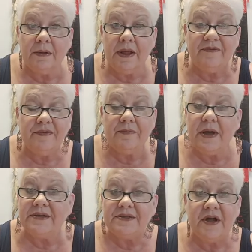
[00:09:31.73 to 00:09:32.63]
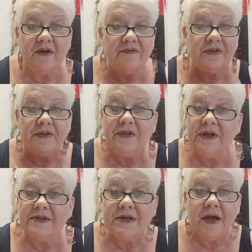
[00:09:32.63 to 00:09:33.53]
life and my stuff and the
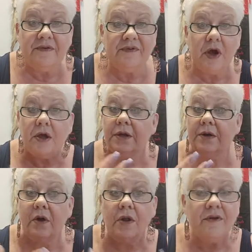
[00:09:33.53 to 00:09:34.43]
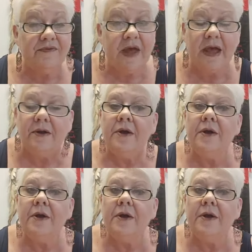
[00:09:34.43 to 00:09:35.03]
things I've done and all of that.